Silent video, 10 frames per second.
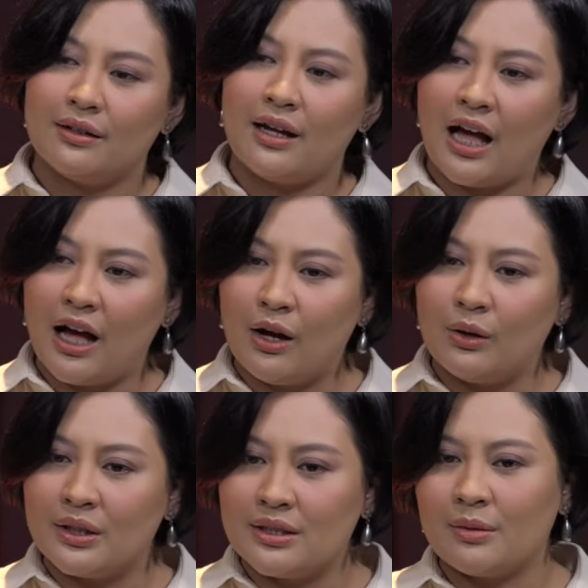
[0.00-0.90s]

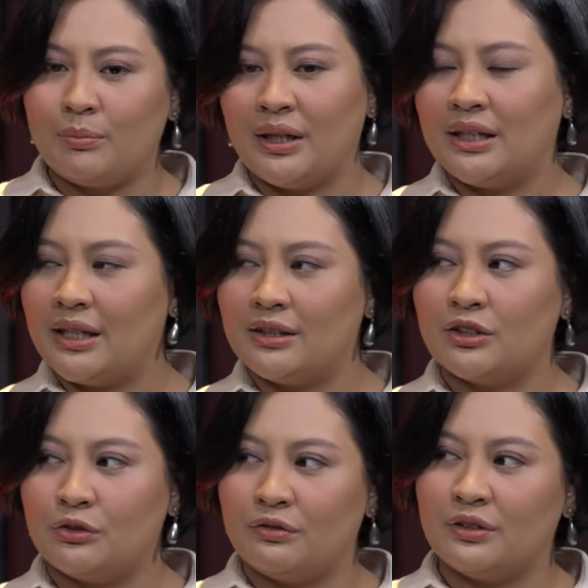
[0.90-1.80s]
how is it being
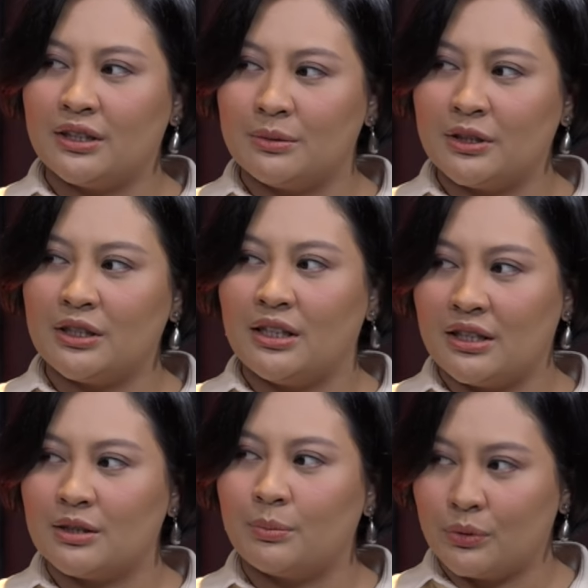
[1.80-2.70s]
data driven, especially in
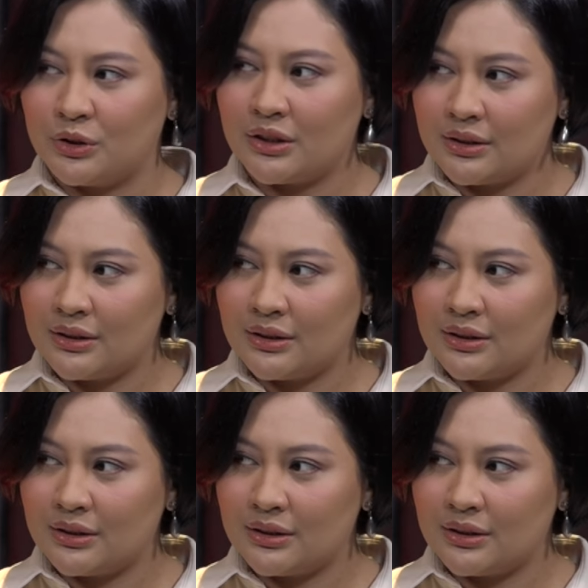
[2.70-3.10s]
its approaches?